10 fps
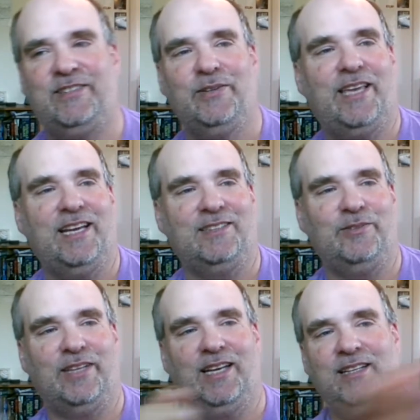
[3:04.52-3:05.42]
jumps
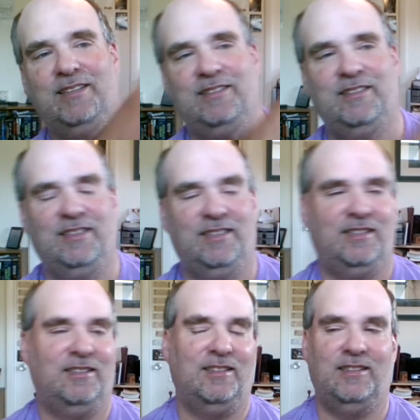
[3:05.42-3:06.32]
to Miz.
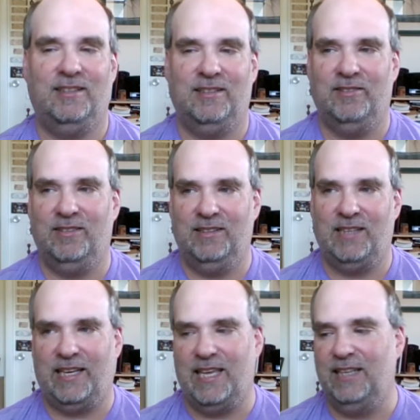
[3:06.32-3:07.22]
The ref says, You
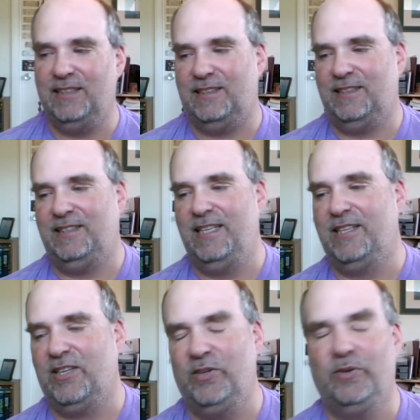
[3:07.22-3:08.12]
can't do that.
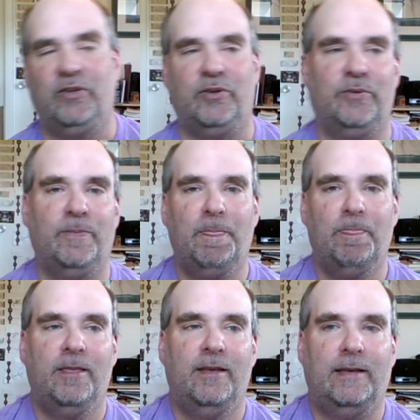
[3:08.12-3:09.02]

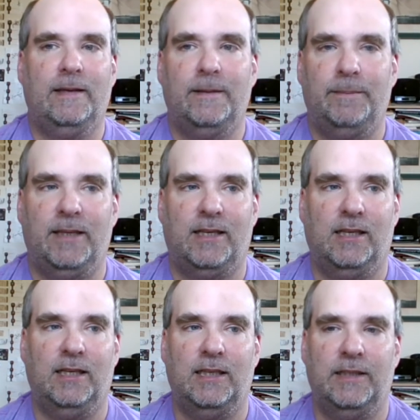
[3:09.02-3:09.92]
I can't
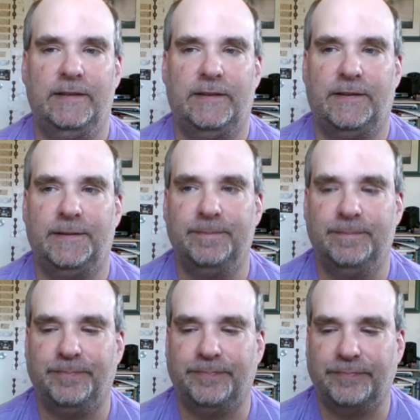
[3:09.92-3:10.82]
DQ you
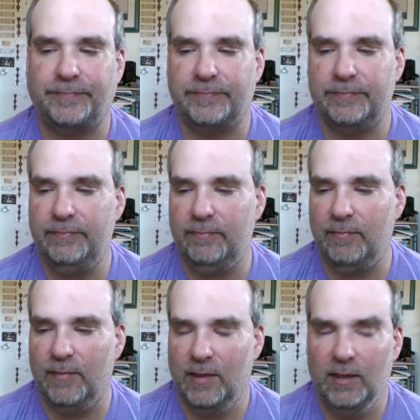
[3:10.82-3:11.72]

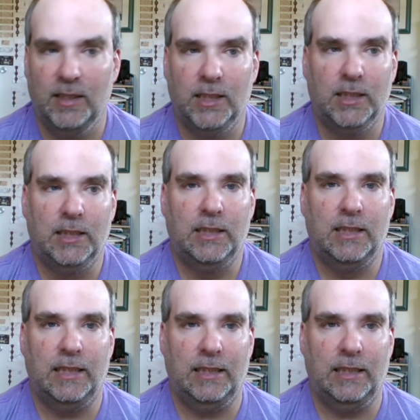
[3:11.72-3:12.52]
because